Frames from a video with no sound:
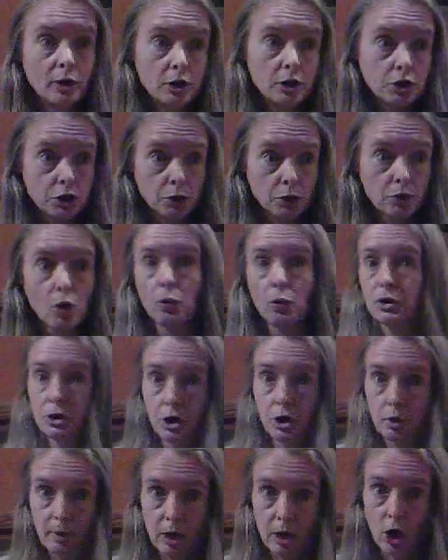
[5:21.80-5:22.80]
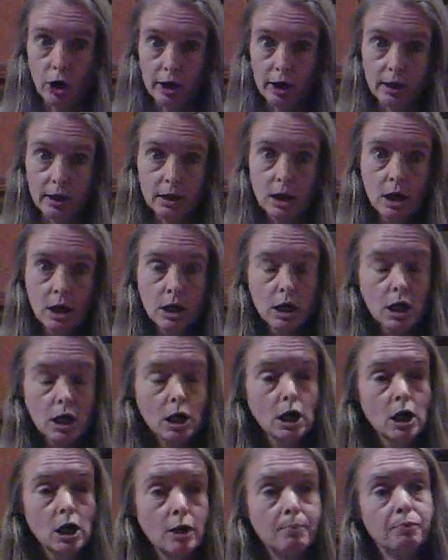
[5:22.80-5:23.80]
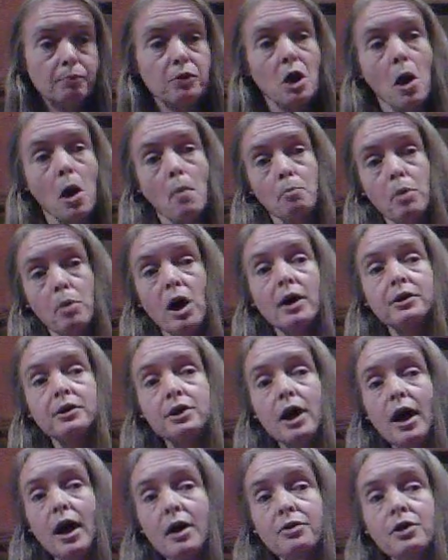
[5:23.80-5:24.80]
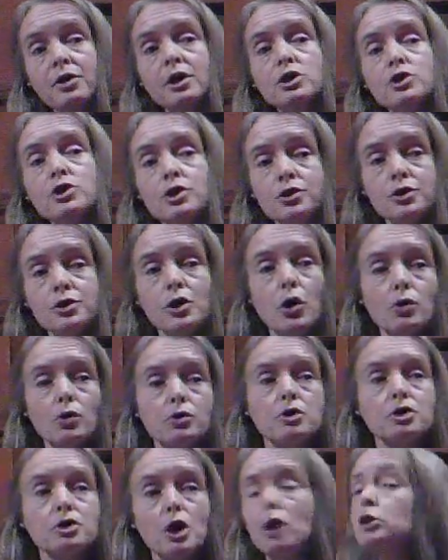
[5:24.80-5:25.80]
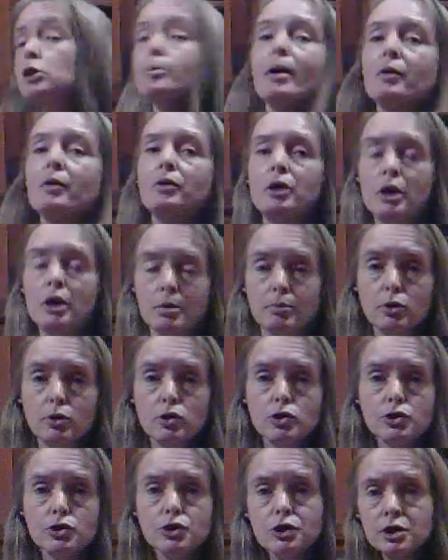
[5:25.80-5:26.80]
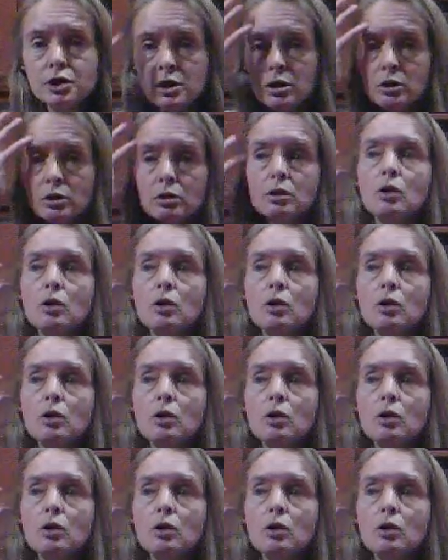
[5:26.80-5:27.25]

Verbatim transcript: We just don't know what's going to be on it. Uh, but I think since Garth is all about the numbers,